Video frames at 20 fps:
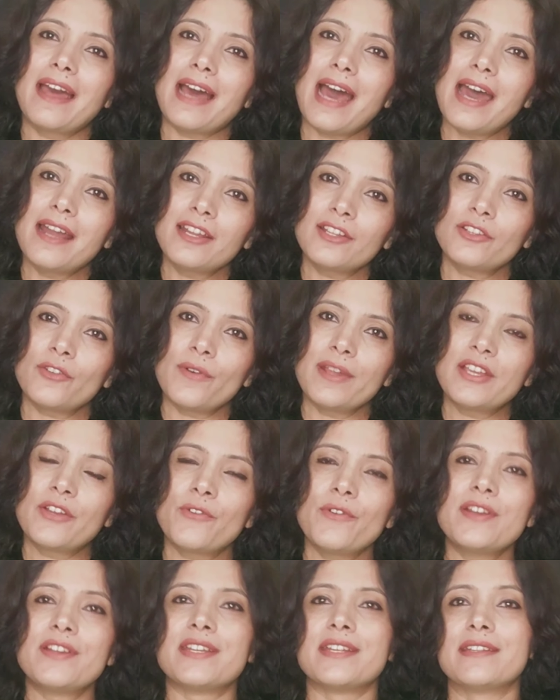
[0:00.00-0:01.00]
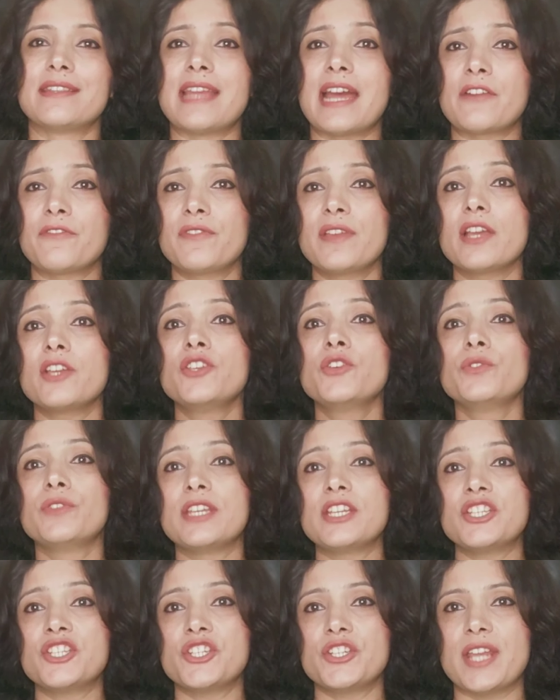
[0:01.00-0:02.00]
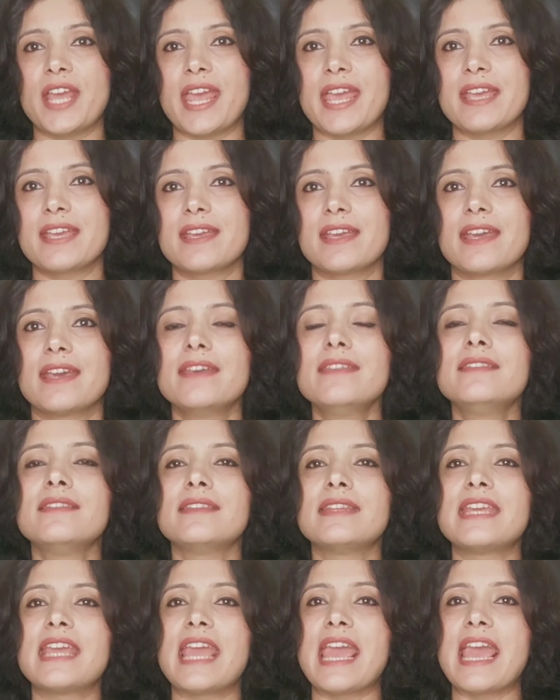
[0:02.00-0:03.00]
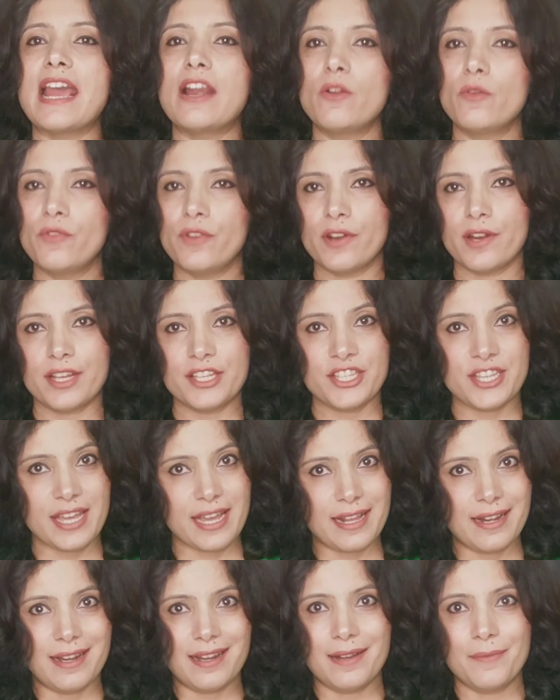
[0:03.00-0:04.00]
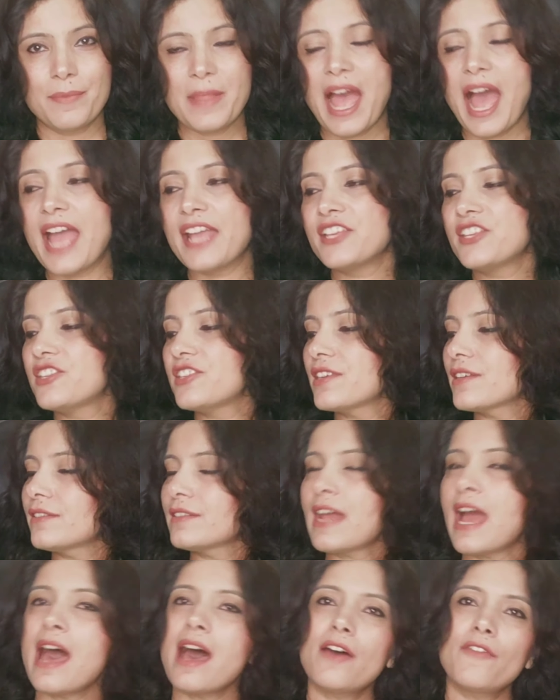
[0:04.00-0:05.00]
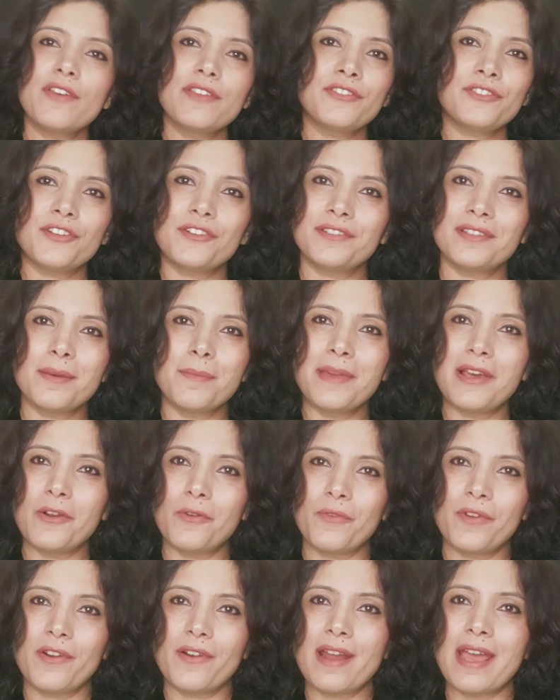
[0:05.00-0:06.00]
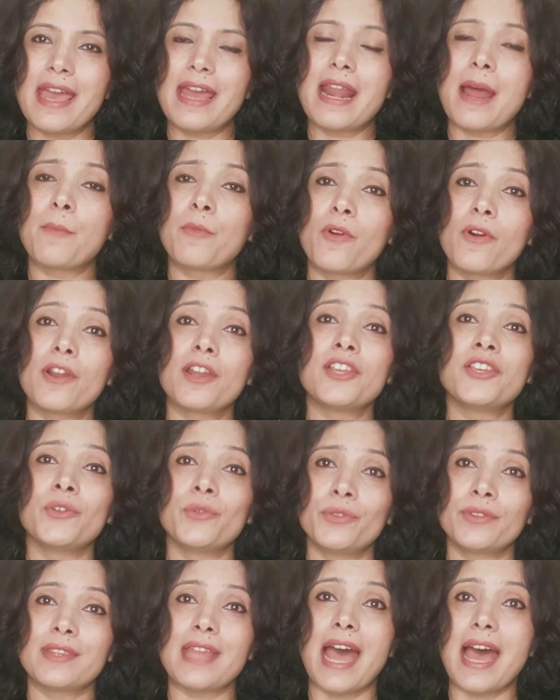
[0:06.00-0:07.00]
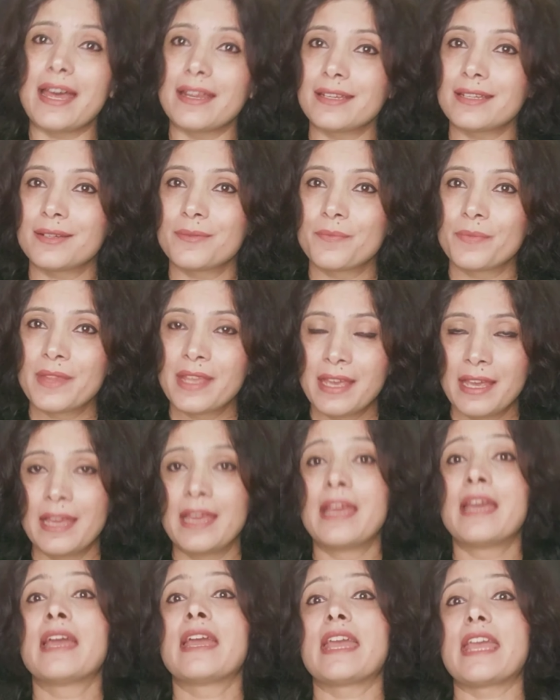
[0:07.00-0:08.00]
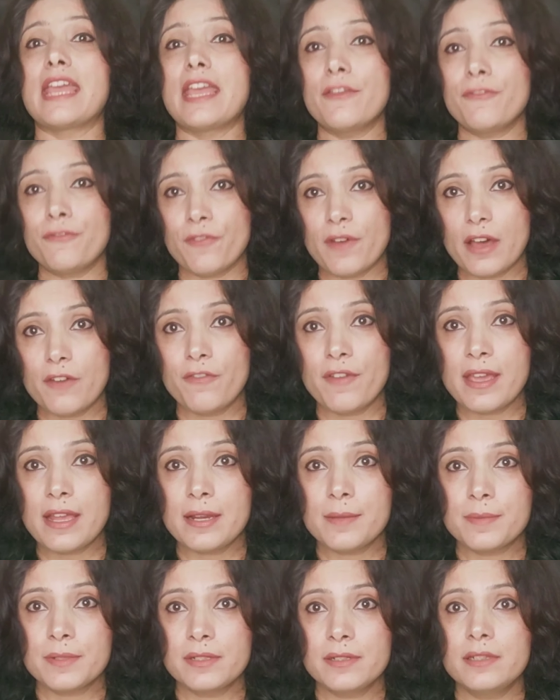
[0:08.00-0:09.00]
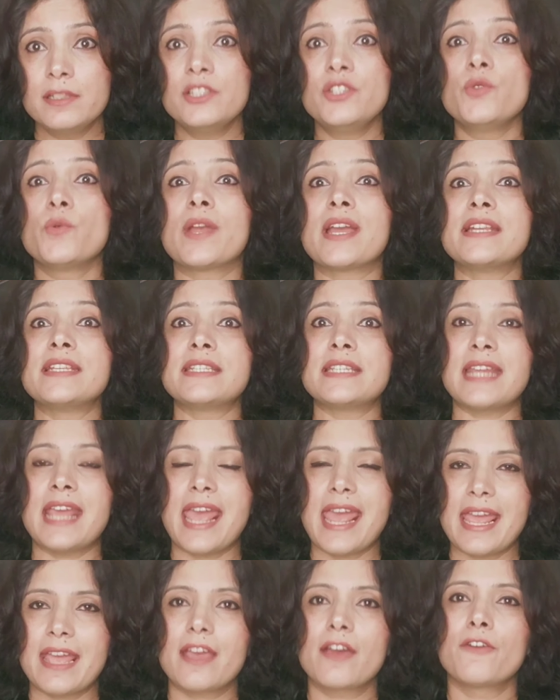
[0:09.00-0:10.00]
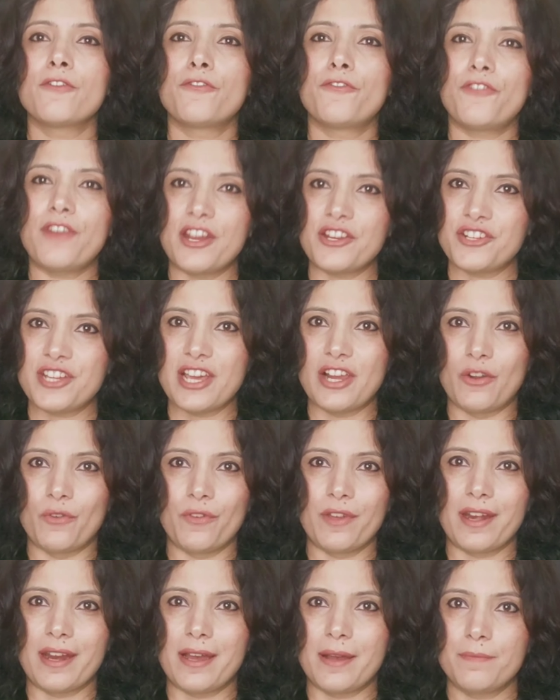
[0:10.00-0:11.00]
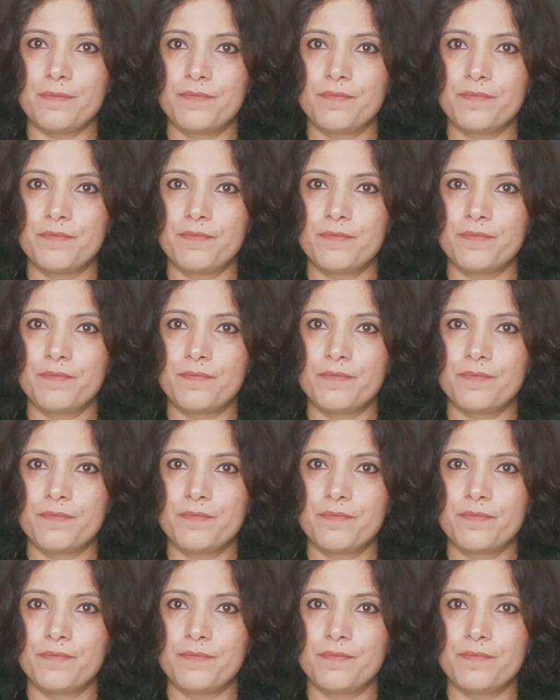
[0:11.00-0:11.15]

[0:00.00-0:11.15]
Another ingredient that we are using today is the aloe vera gel. I just harvested some aloe vera and I'm going to use that. If available, you can take fresh aloe vera.